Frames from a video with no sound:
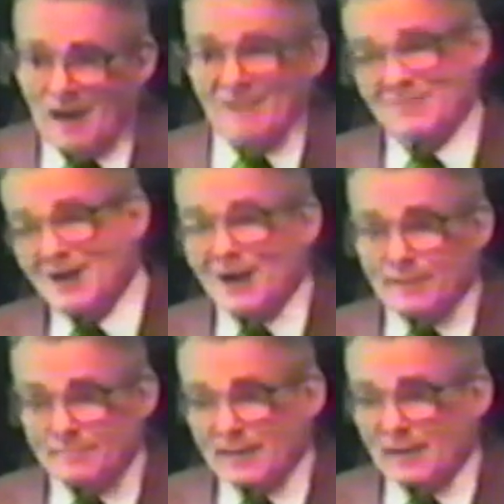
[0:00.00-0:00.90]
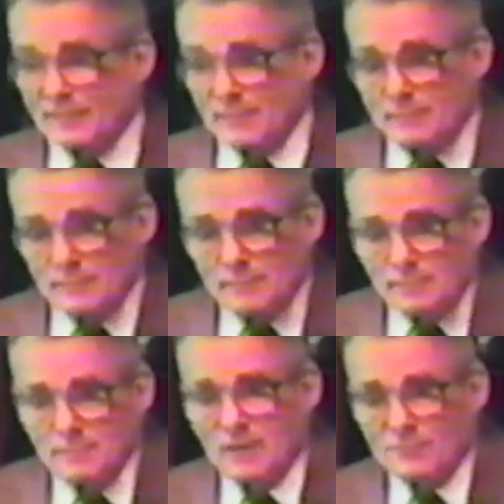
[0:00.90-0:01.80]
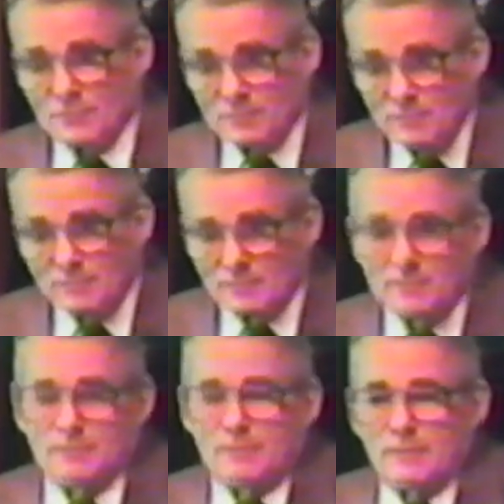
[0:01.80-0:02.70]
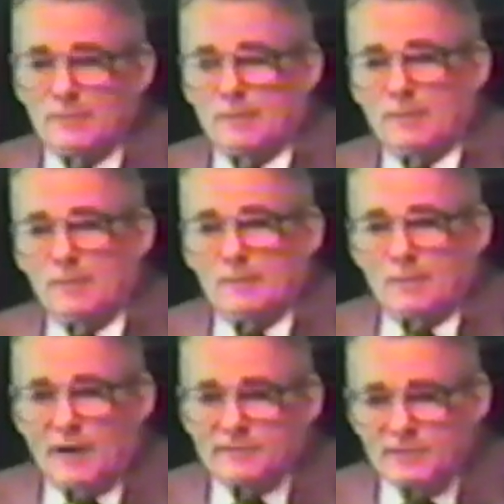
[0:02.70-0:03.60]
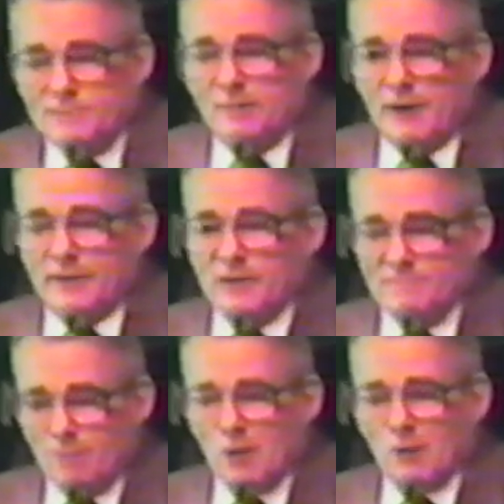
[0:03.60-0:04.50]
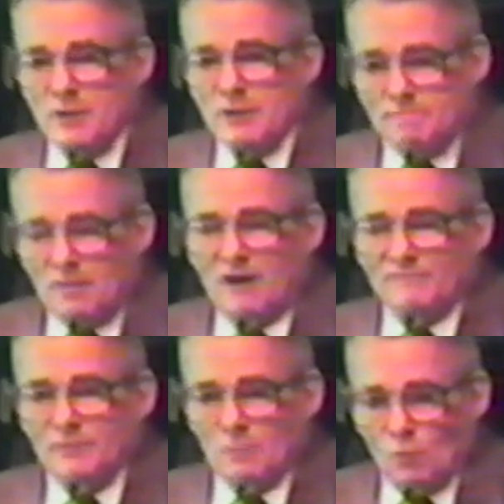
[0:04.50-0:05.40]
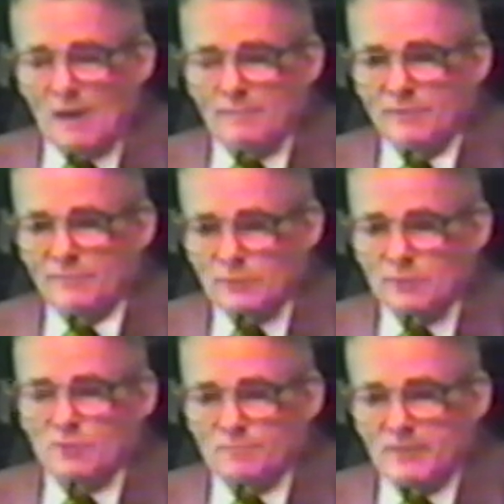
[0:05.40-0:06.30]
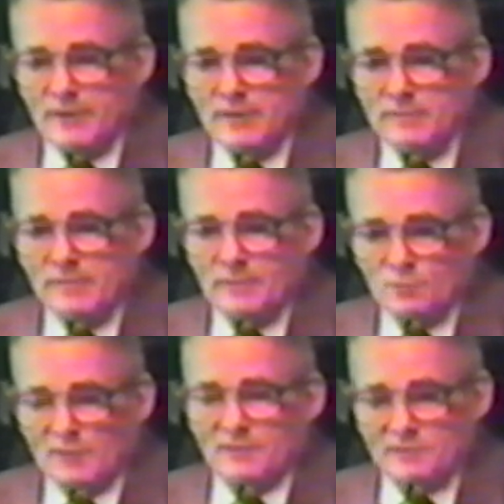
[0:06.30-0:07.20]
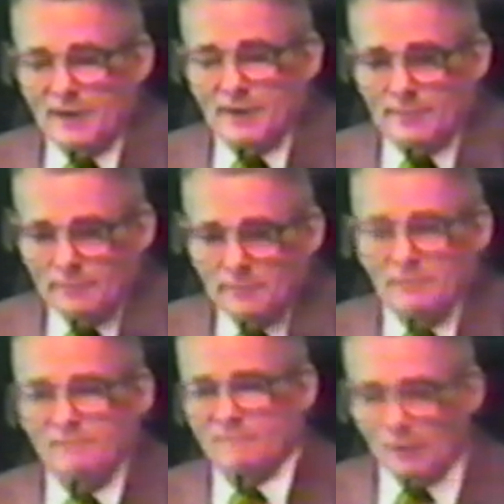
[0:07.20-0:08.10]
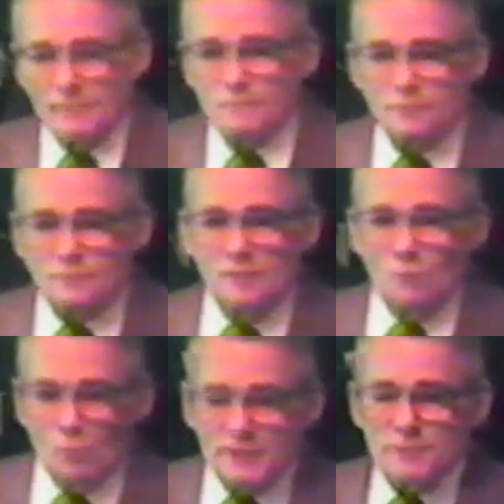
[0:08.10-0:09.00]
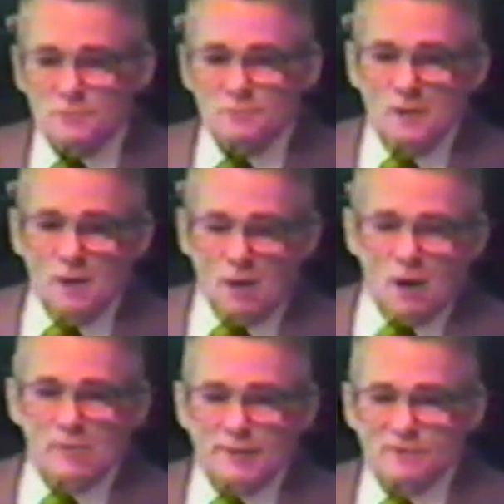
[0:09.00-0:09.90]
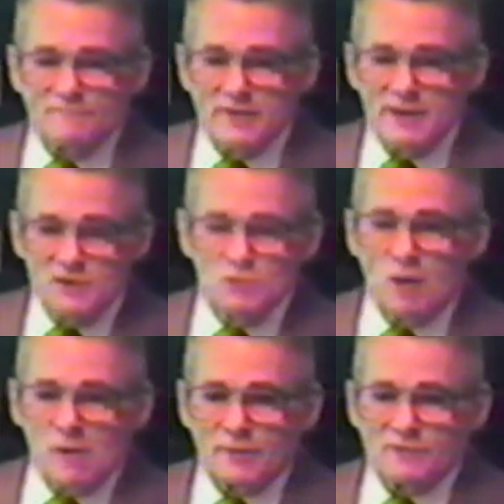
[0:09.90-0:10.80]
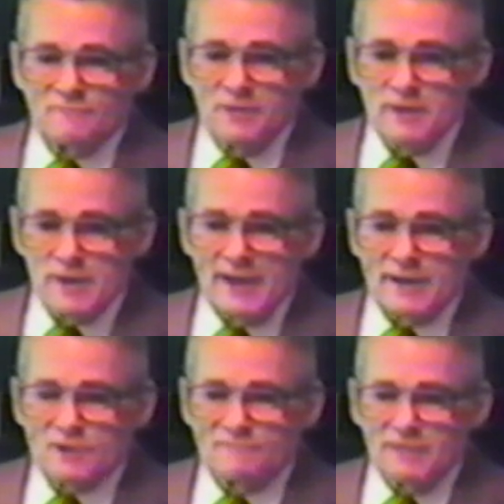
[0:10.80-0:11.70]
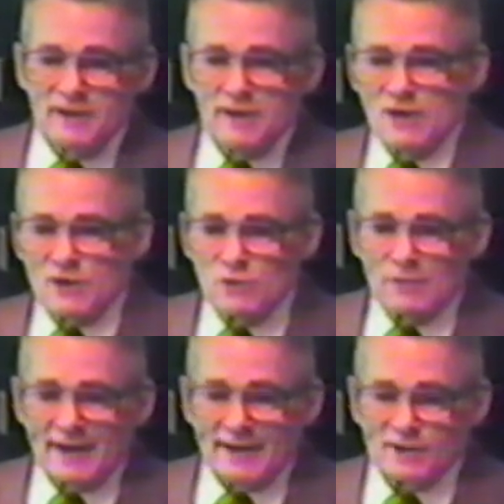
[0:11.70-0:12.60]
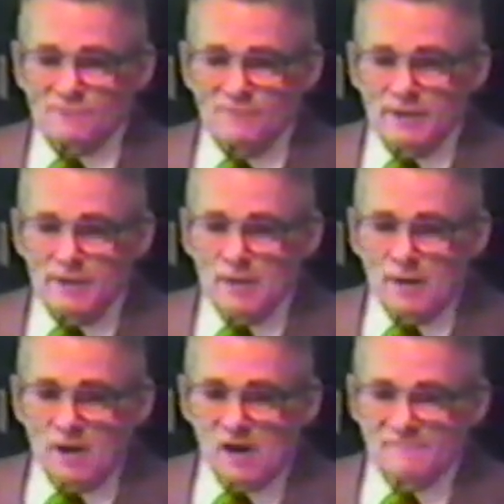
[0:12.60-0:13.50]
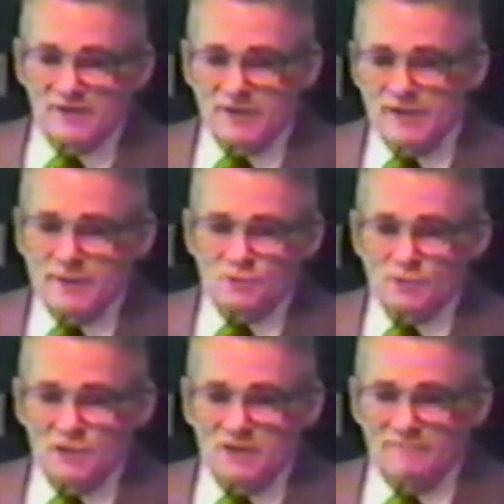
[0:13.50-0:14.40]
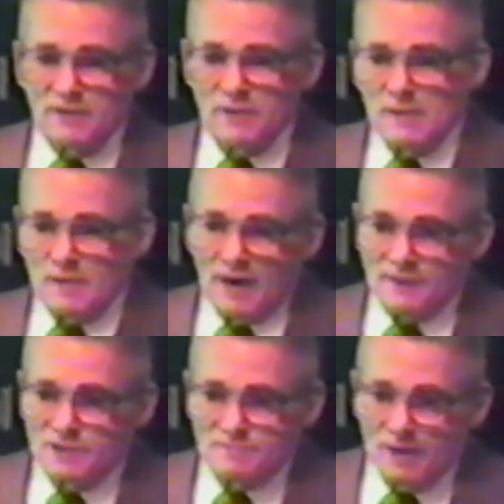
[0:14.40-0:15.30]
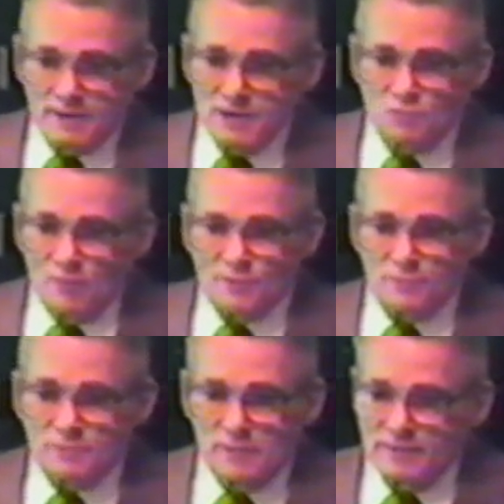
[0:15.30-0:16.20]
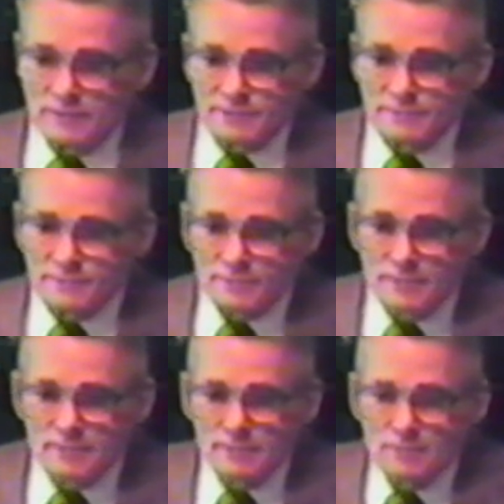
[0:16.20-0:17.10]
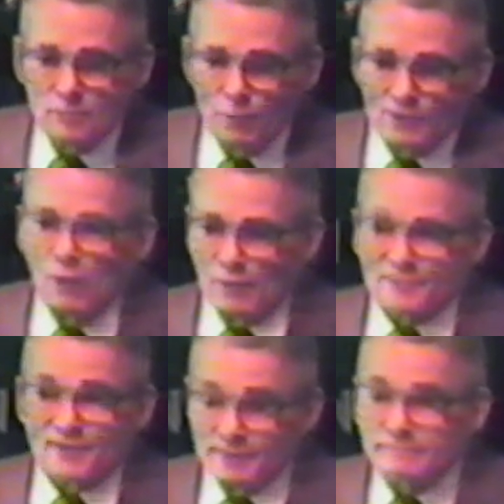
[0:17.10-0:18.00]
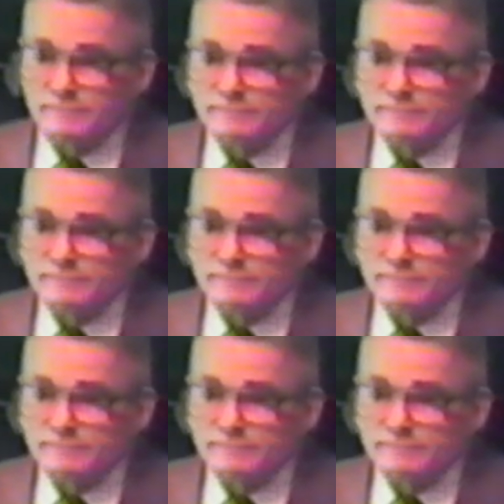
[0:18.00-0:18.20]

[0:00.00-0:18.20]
I've got them down at the, at the school. I teach my kids Berkeley, Moffatt, Weymouth, Goodspeed, Centennial, Phillips, Wuest, RSV, New RSV, ASV, New ASV, RV, CEV. I teach my kids 26 translations. We know what's in them.